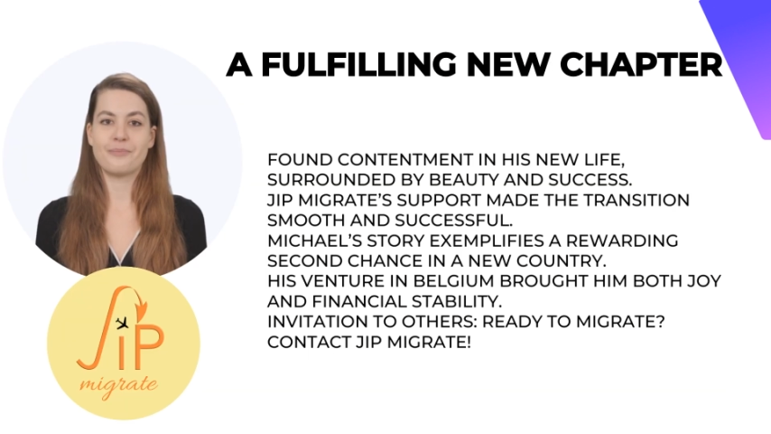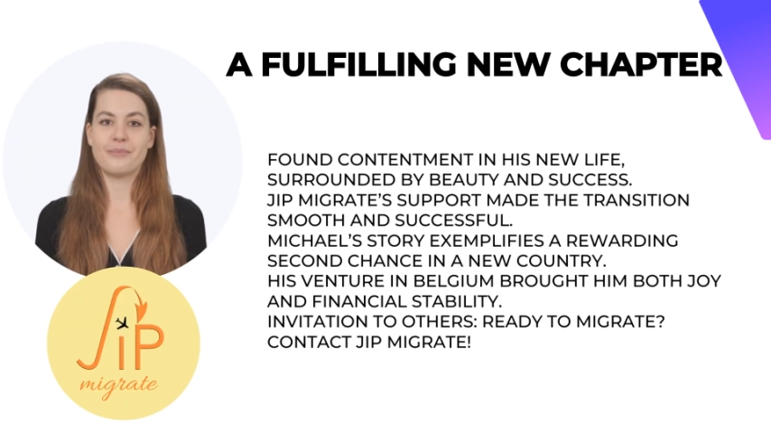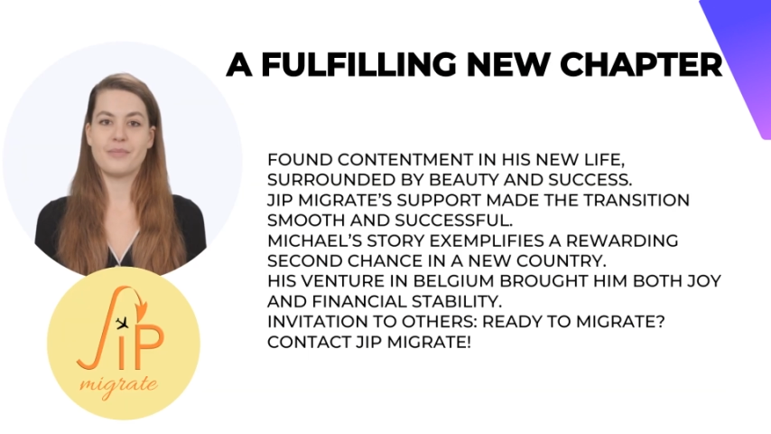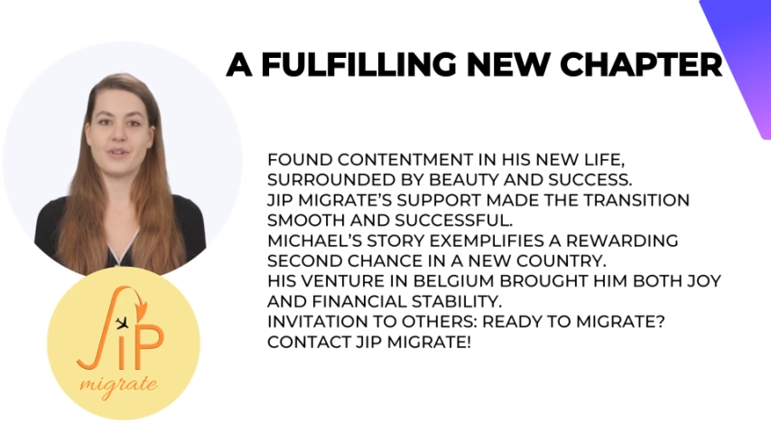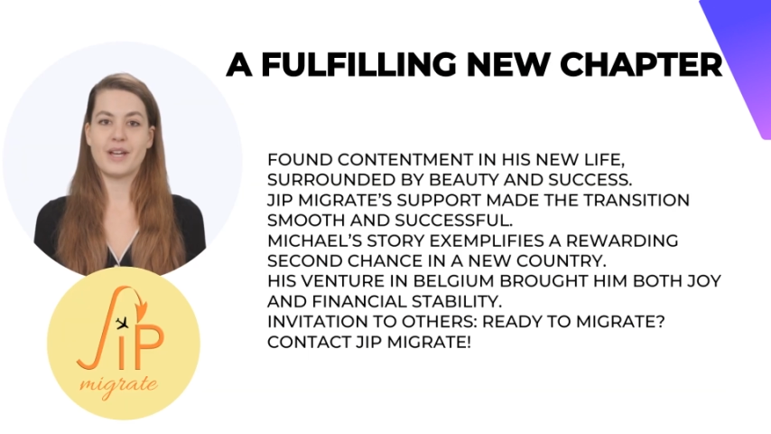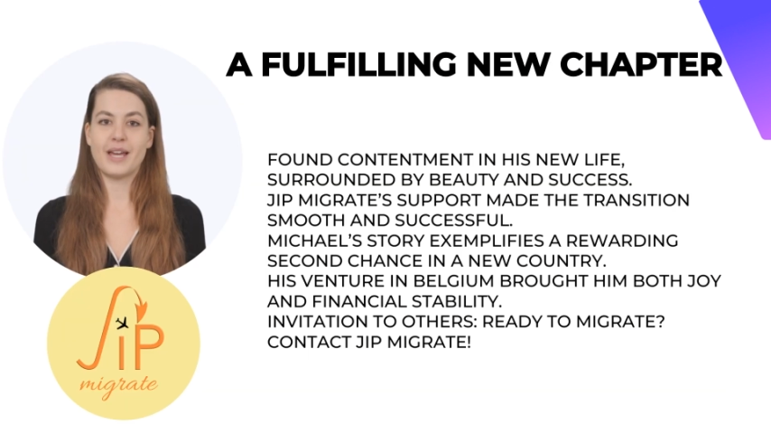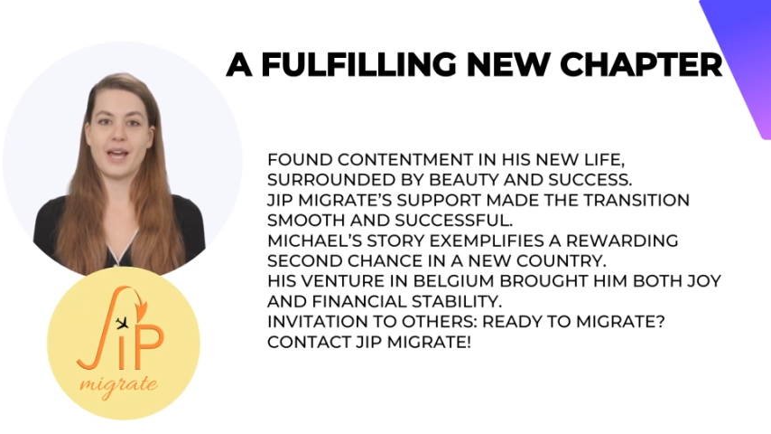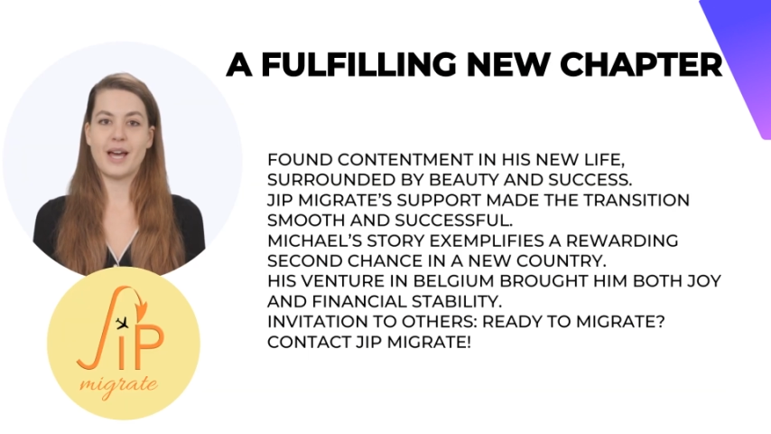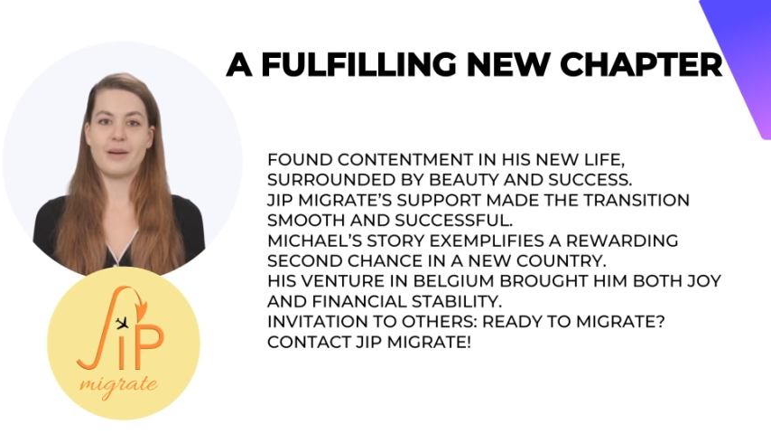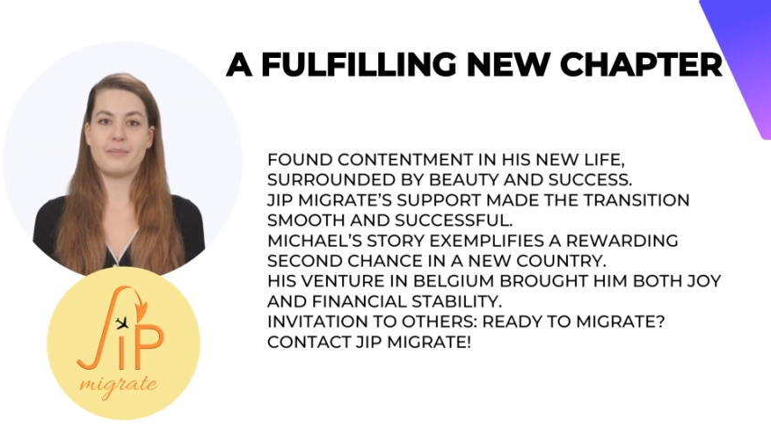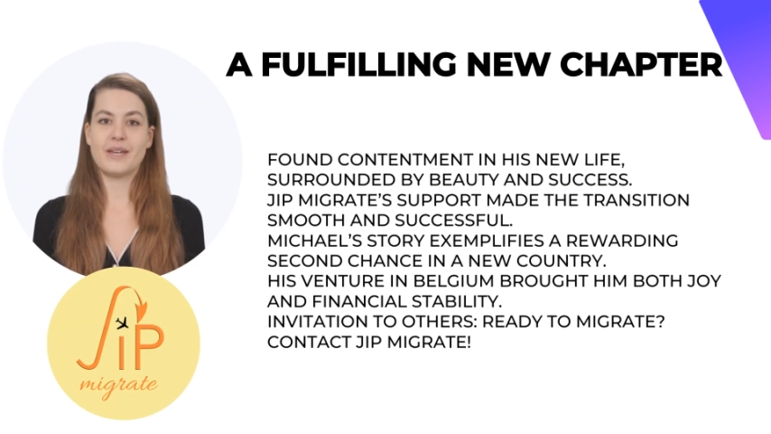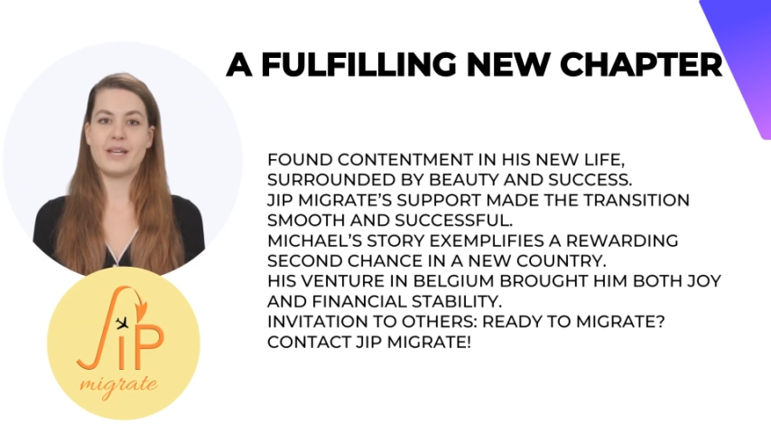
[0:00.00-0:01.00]

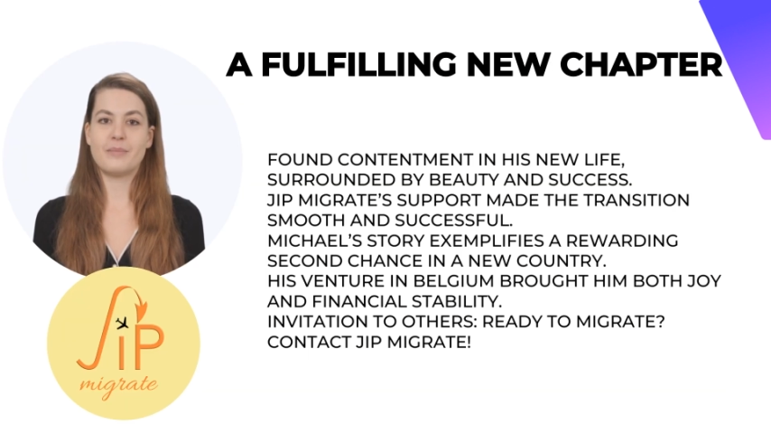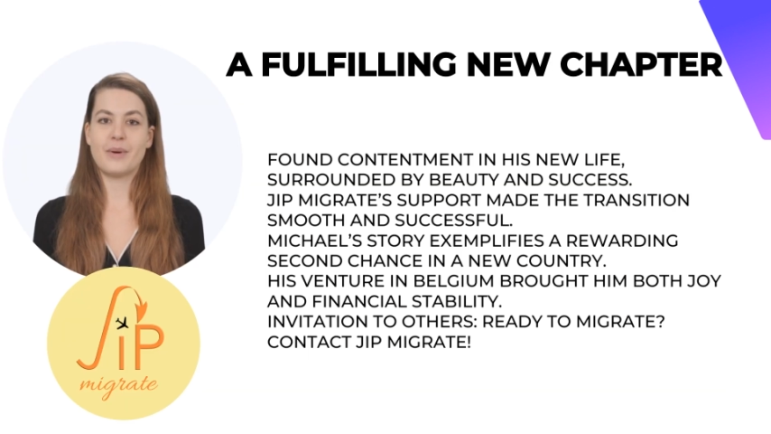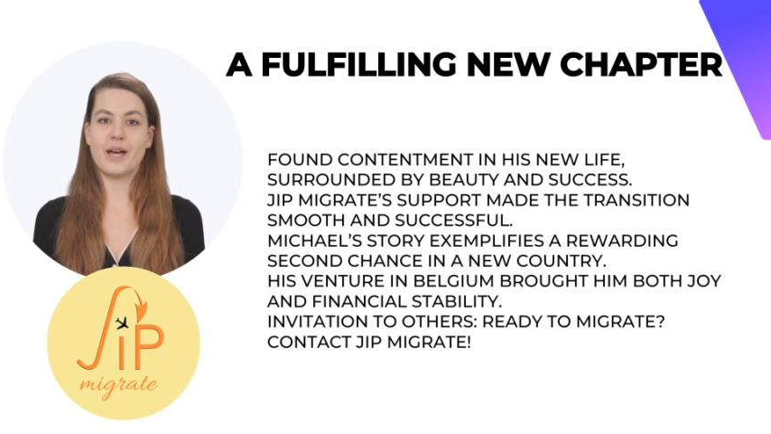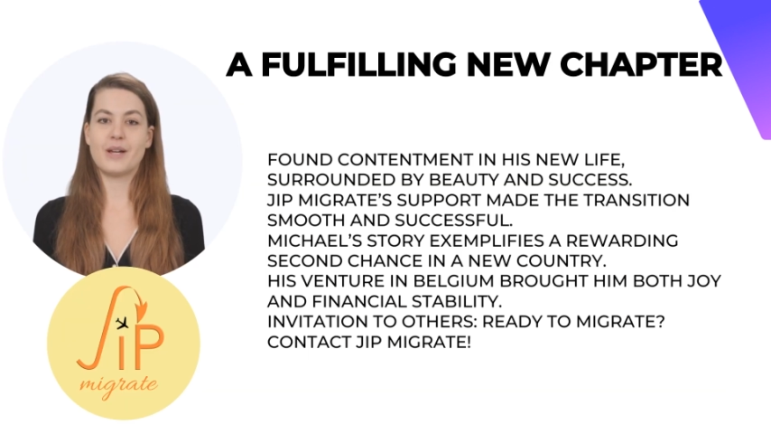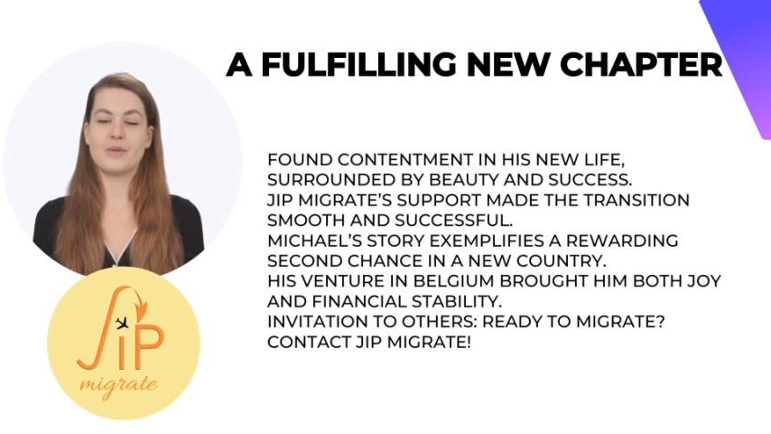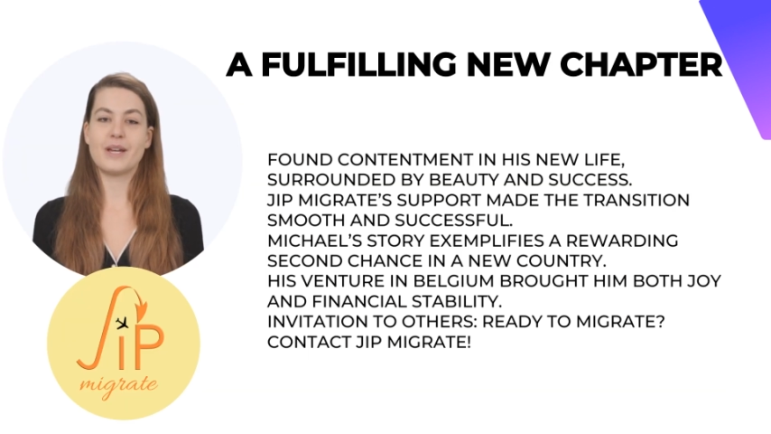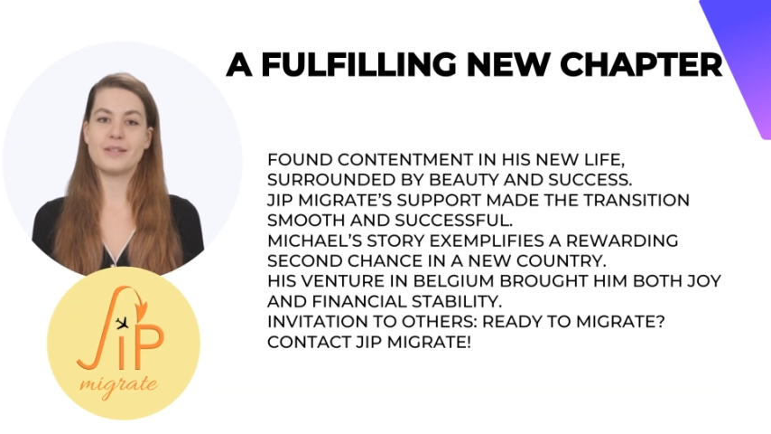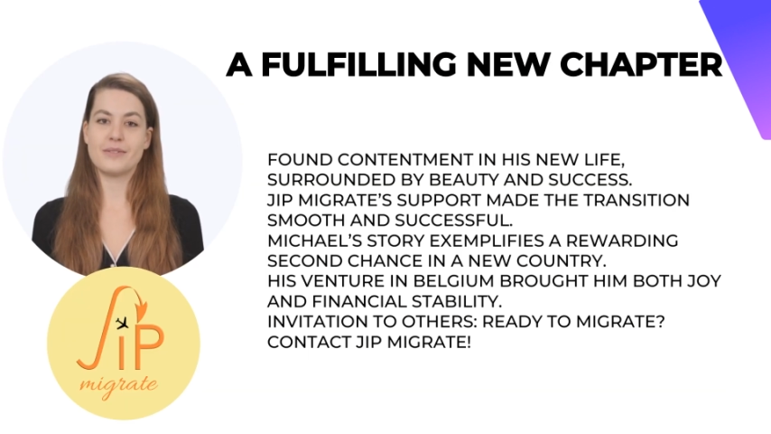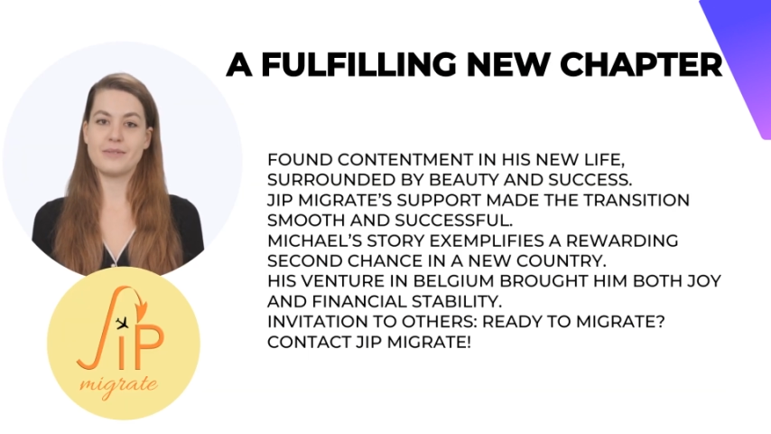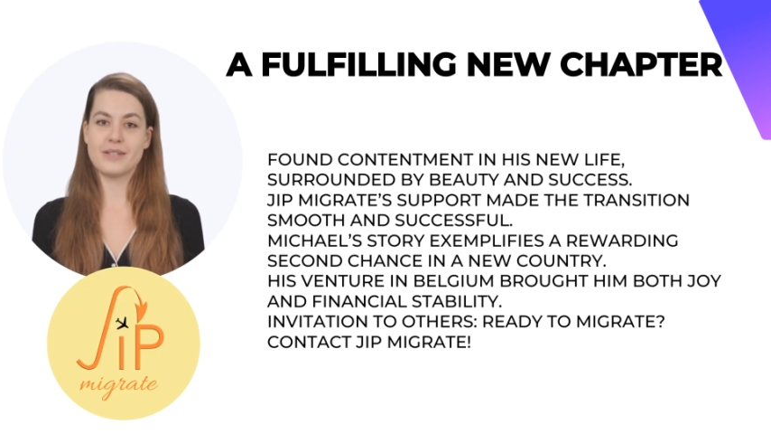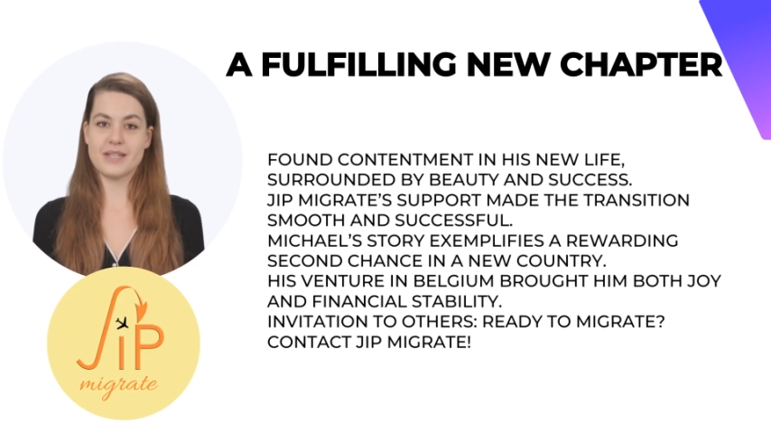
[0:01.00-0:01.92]
JIP Migrate